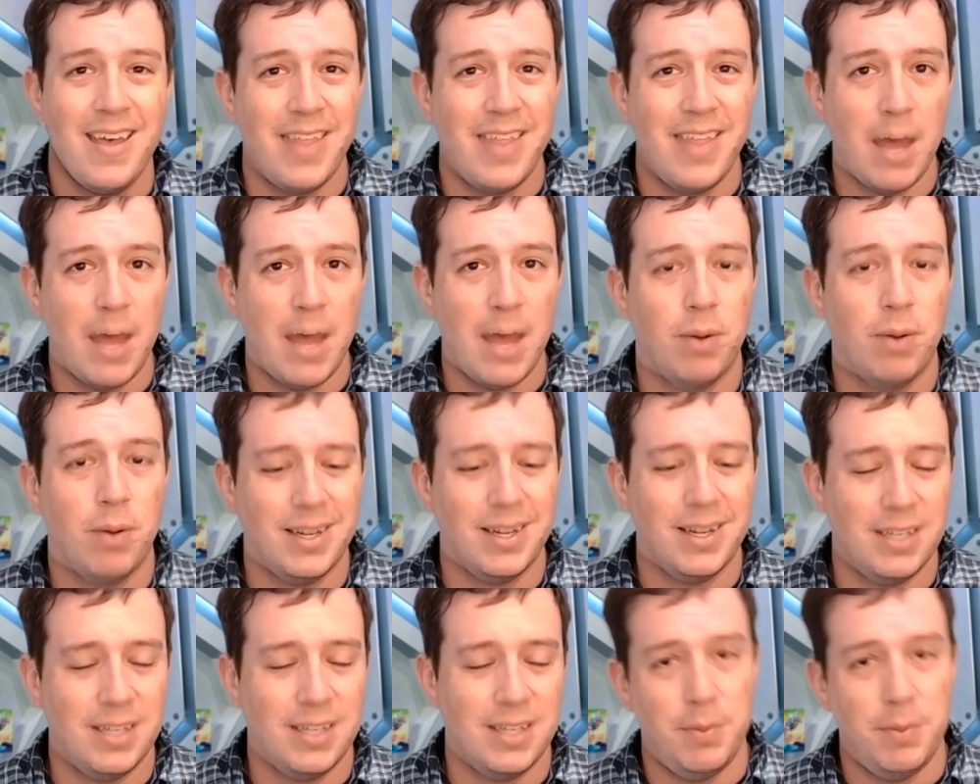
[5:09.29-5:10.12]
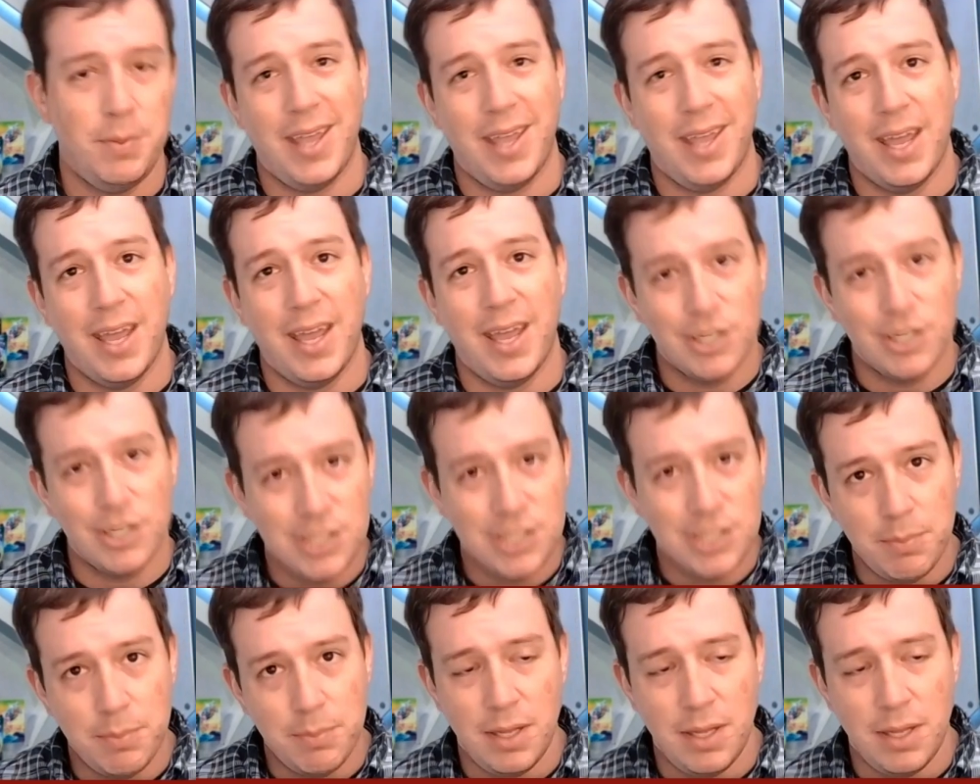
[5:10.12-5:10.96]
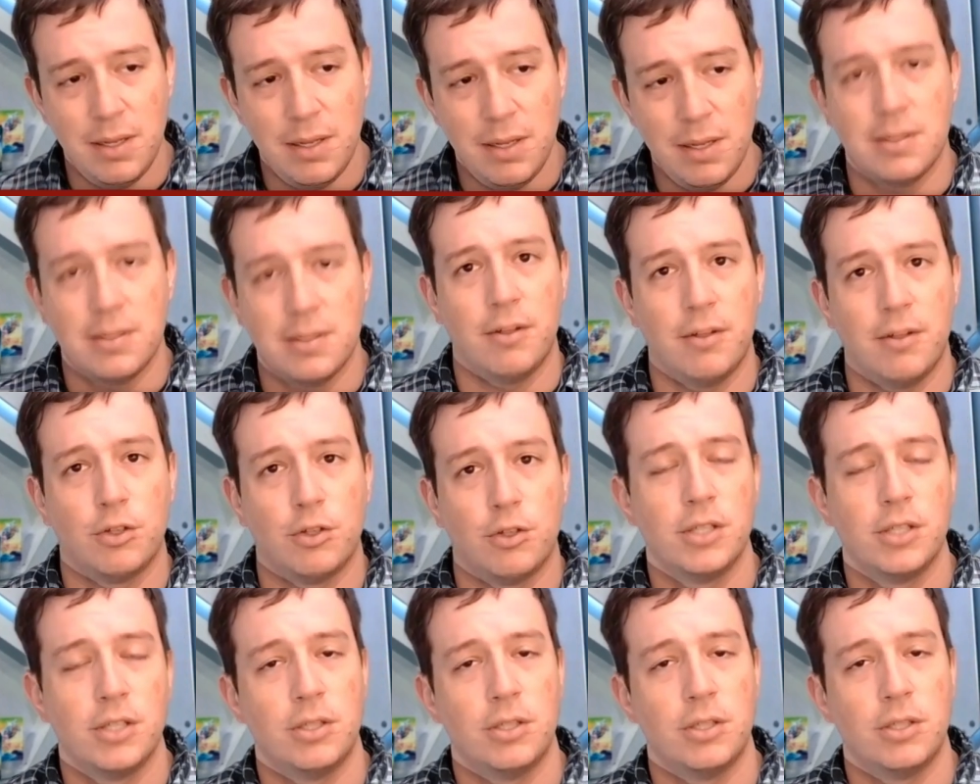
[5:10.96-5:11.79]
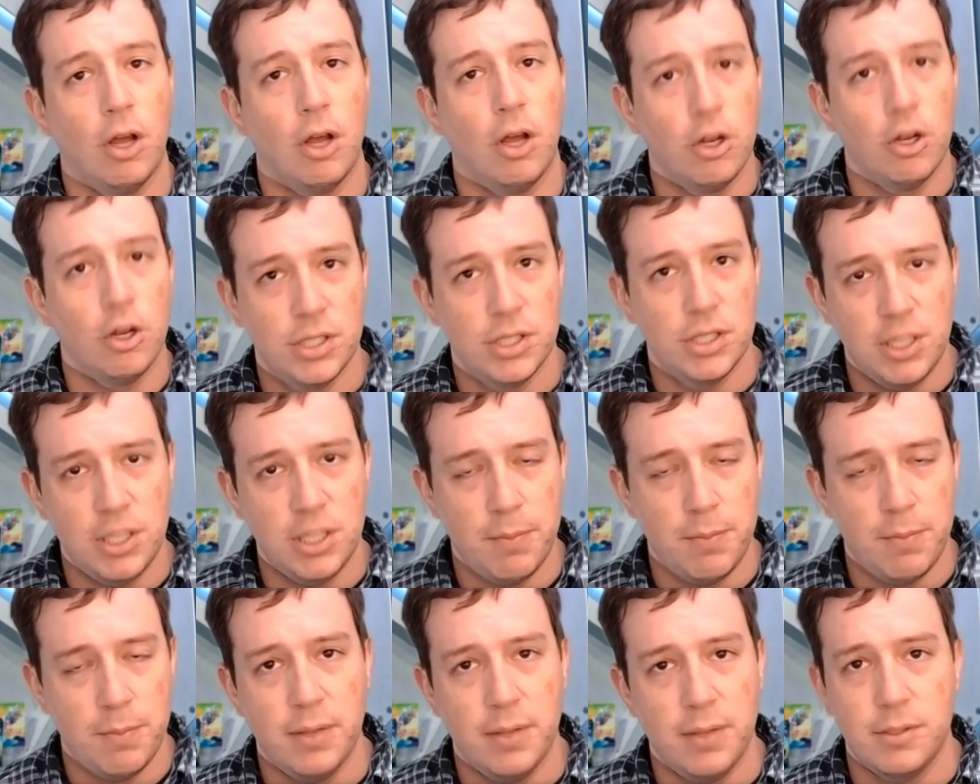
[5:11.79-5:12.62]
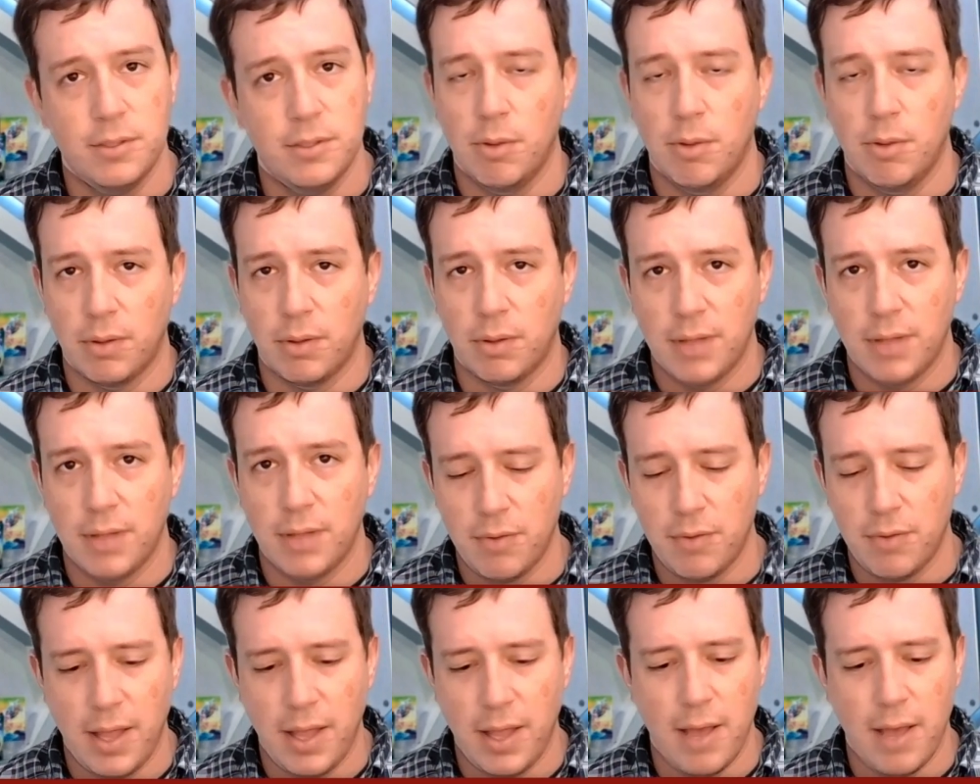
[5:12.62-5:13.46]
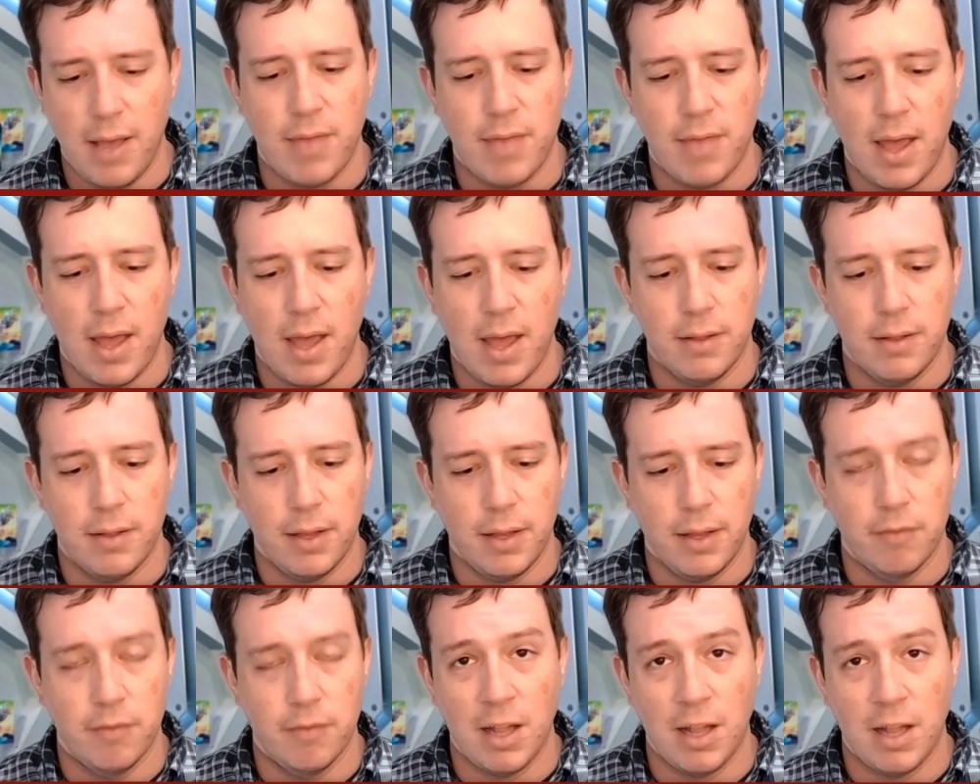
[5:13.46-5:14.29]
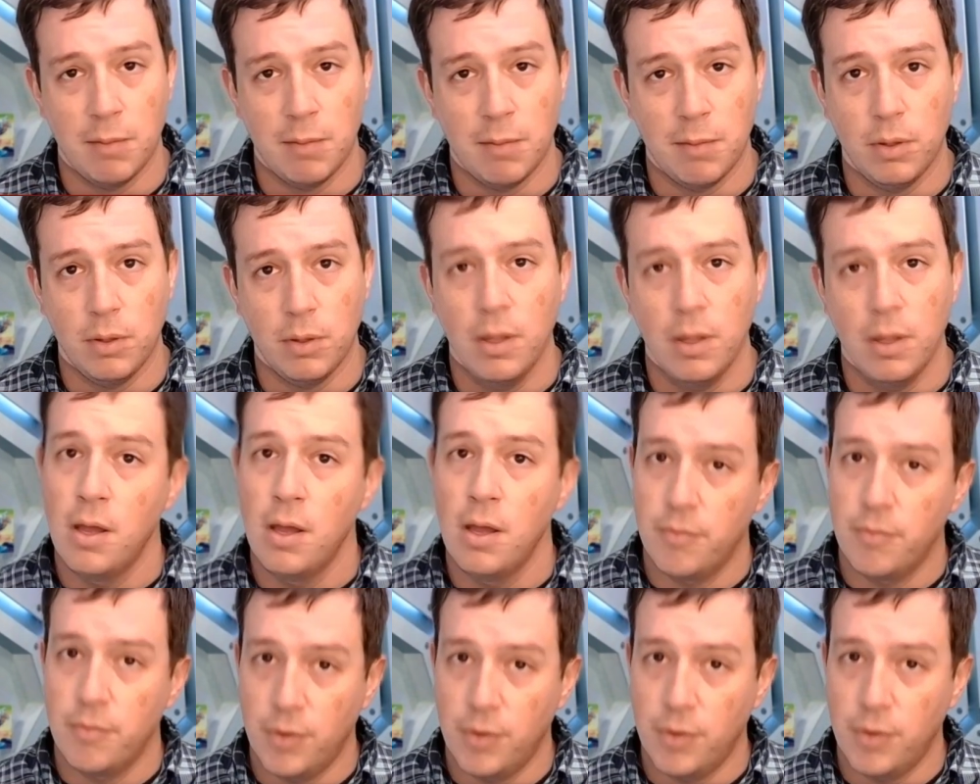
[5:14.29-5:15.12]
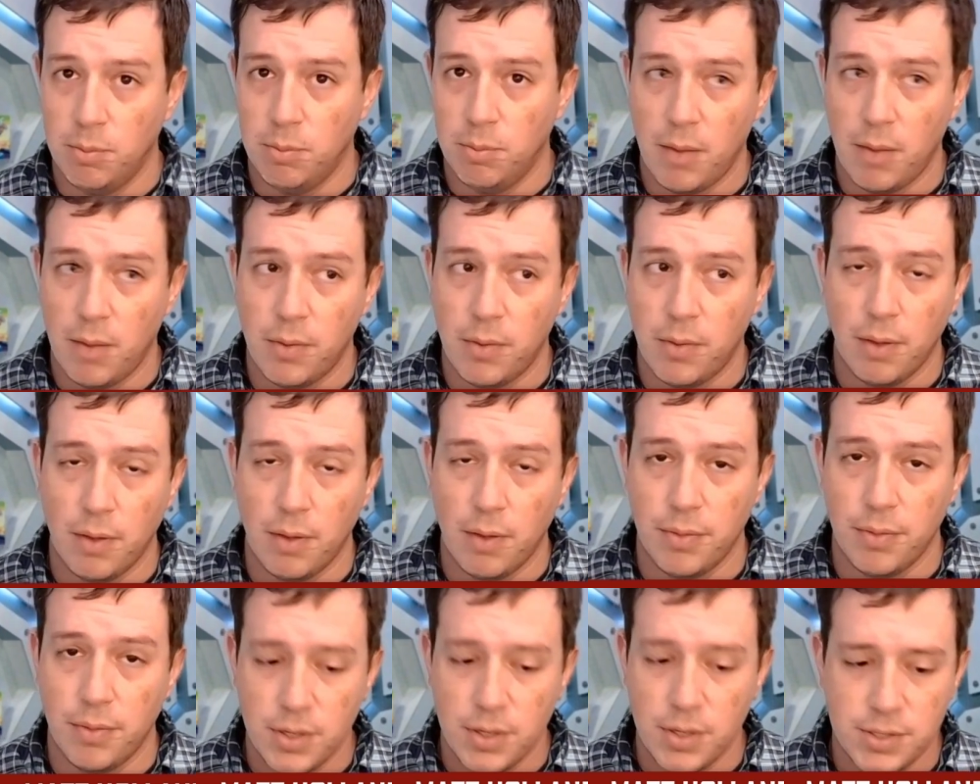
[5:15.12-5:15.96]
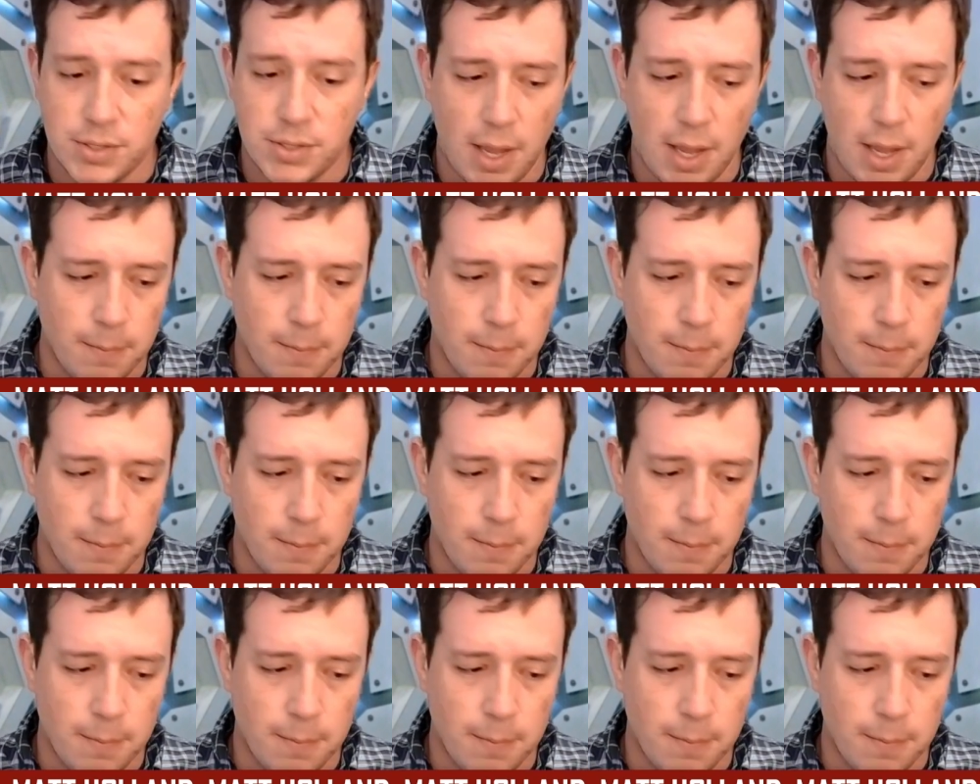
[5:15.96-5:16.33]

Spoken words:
That product is being airshipped in instead of the traditional ocean shipping, so we will definitely have that there available for you to play with on Thursday.